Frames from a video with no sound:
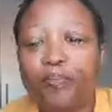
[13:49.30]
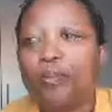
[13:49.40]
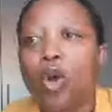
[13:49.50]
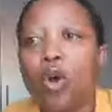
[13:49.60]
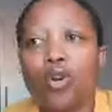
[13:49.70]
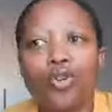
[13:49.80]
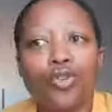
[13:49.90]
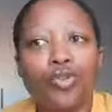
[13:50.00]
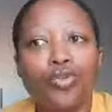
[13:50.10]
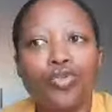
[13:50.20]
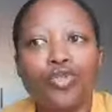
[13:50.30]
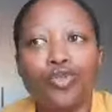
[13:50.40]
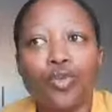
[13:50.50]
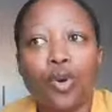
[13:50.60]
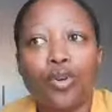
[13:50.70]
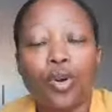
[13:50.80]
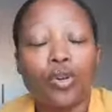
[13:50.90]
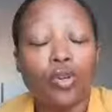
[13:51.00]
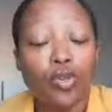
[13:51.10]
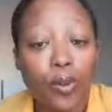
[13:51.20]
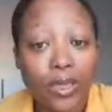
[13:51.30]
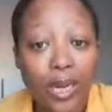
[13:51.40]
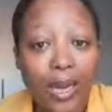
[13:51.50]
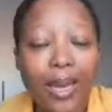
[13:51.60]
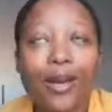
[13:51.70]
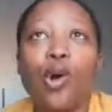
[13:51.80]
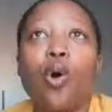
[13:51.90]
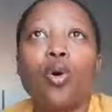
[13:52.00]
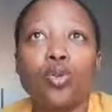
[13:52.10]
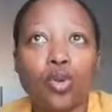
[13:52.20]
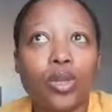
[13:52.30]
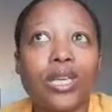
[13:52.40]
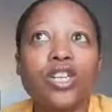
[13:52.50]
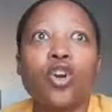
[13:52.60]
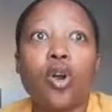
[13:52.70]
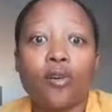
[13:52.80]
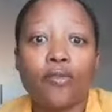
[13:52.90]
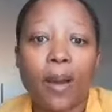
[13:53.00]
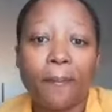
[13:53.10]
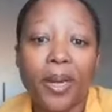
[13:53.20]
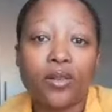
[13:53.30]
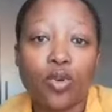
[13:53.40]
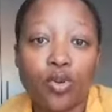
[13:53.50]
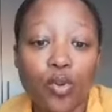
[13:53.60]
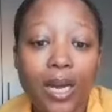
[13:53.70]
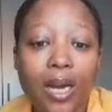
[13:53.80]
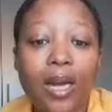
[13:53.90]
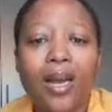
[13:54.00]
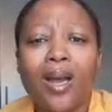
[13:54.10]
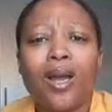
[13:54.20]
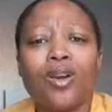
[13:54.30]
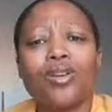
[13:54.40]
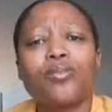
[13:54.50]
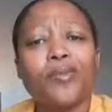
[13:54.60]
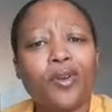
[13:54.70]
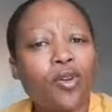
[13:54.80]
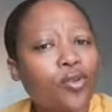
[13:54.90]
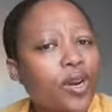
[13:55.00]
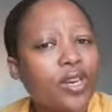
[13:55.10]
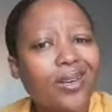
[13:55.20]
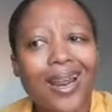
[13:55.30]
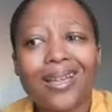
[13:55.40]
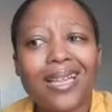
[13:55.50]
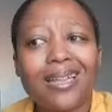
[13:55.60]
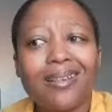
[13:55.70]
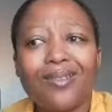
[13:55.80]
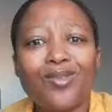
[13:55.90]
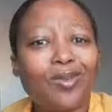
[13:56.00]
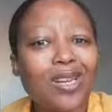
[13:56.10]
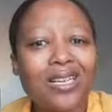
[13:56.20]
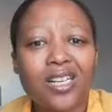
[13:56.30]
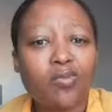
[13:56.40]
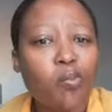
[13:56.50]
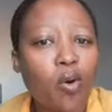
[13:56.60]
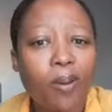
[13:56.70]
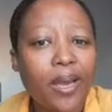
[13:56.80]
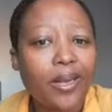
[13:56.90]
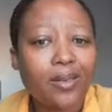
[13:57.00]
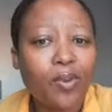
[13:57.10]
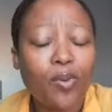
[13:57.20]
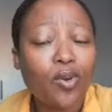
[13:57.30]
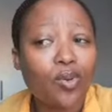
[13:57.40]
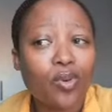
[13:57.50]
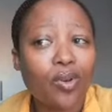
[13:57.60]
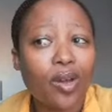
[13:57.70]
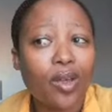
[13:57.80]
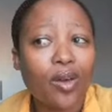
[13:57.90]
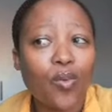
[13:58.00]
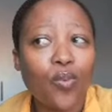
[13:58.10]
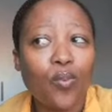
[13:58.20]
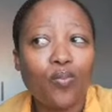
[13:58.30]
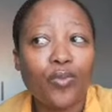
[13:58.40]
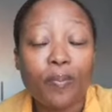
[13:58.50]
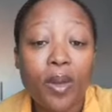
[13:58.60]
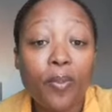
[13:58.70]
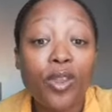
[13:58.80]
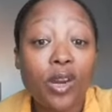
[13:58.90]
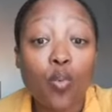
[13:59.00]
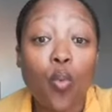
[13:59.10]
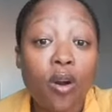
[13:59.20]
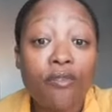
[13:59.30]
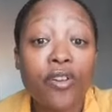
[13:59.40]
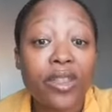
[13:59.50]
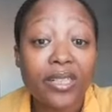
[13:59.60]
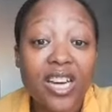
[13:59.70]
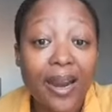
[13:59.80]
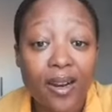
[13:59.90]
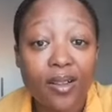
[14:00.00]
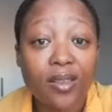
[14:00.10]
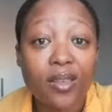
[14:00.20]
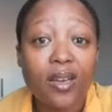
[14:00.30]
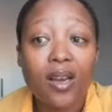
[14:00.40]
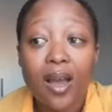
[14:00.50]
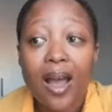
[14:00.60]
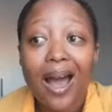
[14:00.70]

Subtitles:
YouTube, on Twitter. And also there's a lot of campaigns on Twitter because people already like. Twitter is a small place. The people that work for the channel are